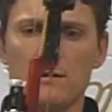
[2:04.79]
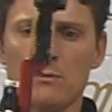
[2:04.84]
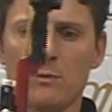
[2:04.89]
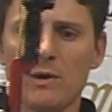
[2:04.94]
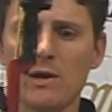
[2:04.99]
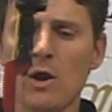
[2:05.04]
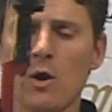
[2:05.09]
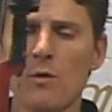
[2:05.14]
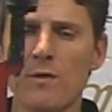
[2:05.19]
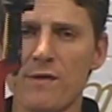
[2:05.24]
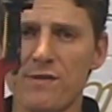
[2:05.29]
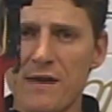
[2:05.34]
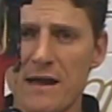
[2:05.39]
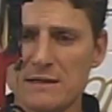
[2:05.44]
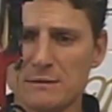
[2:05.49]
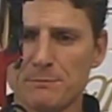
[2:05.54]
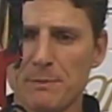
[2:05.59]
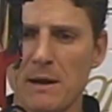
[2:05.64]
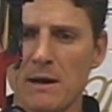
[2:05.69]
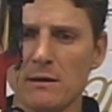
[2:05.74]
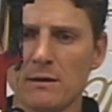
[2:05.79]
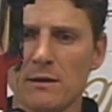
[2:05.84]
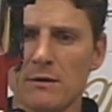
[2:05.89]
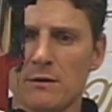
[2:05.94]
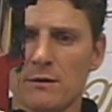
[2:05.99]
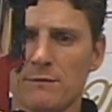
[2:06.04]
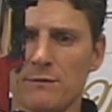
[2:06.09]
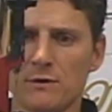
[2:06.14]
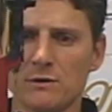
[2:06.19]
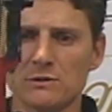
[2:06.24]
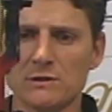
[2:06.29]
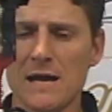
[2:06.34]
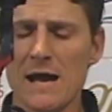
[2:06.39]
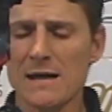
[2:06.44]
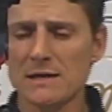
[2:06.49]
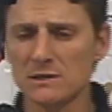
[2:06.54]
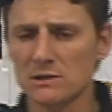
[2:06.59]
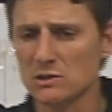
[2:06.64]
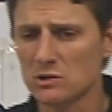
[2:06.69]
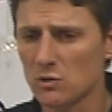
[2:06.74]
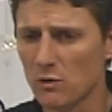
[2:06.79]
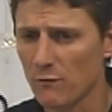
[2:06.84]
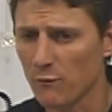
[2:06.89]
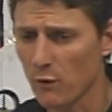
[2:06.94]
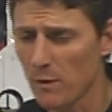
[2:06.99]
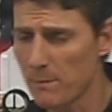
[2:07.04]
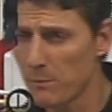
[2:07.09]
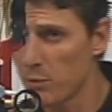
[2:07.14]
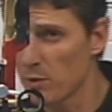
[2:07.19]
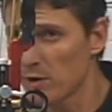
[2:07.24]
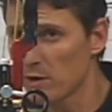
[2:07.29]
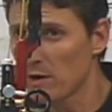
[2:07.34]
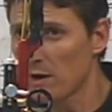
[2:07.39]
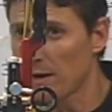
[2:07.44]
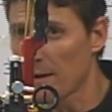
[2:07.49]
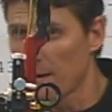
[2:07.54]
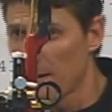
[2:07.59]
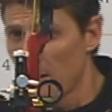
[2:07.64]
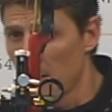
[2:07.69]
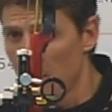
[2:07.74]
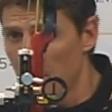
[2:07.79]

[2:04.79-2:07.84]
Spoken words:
We know that that's parallel to the first axis, so if we put it on a